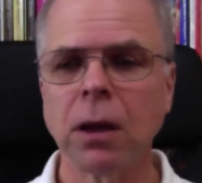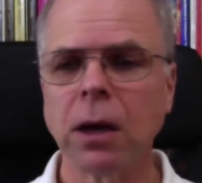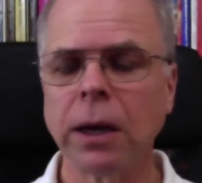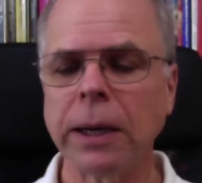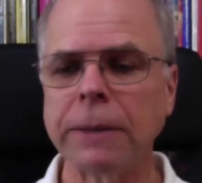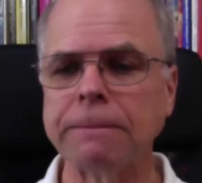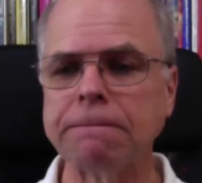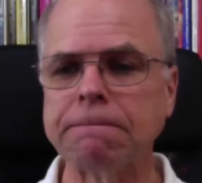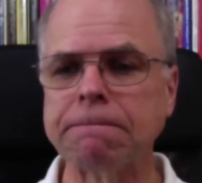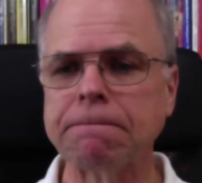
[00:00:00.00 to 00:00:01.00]
A
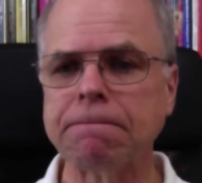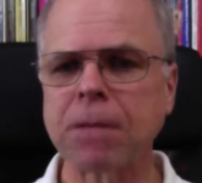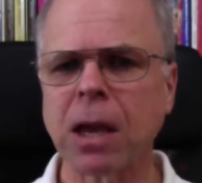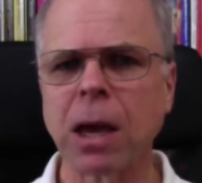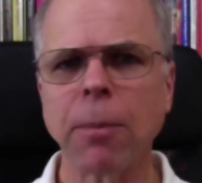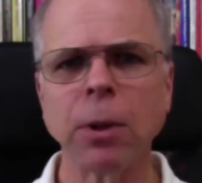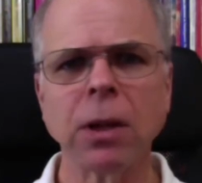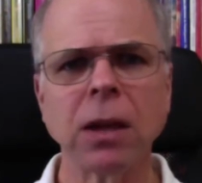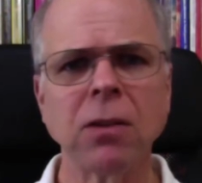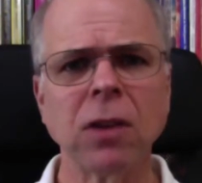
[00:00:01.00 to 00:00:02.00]
couple
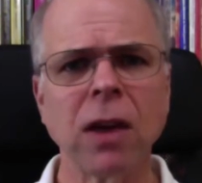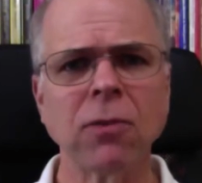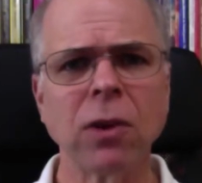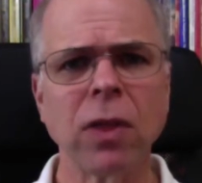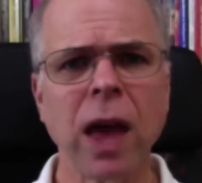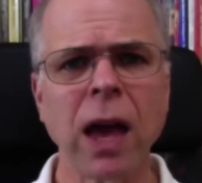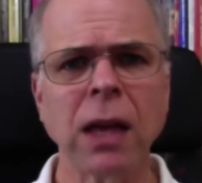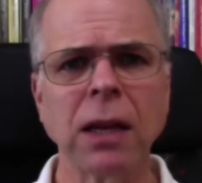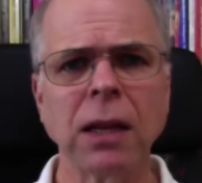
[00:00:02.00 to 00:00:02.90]
days after that,